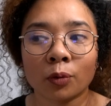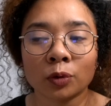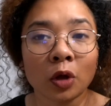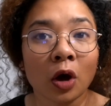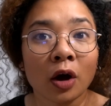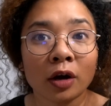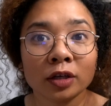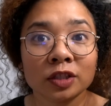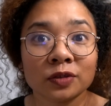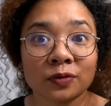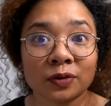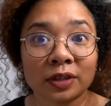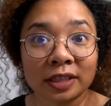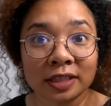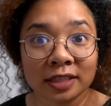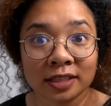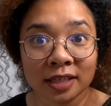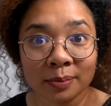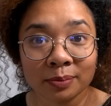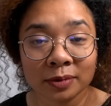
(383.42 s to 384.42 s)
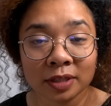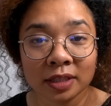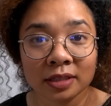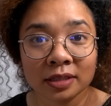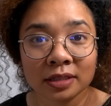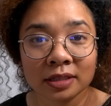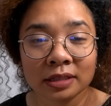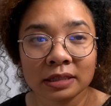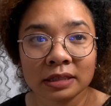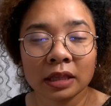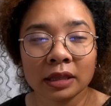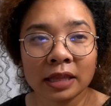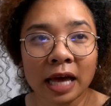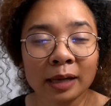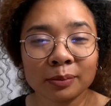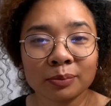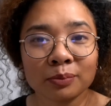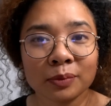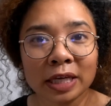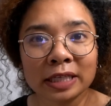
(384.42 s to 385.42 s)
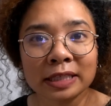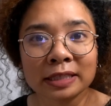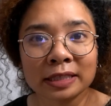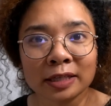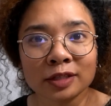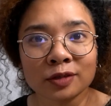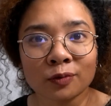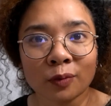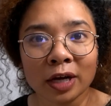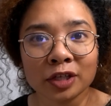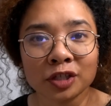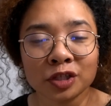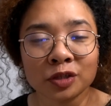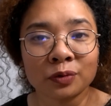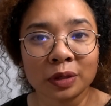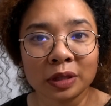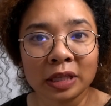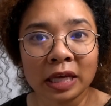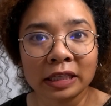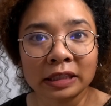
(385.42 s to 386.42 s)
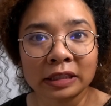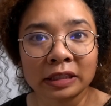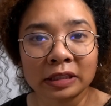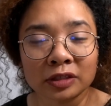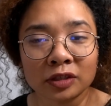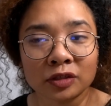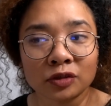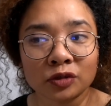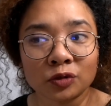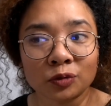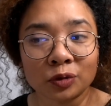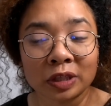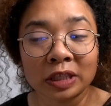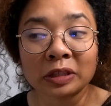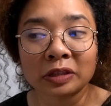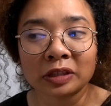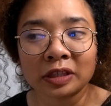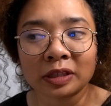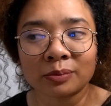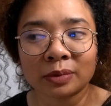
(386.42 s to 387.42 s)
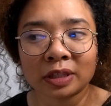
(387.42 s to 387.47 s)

longs for acceptance, that makes sense why she would then continue killing,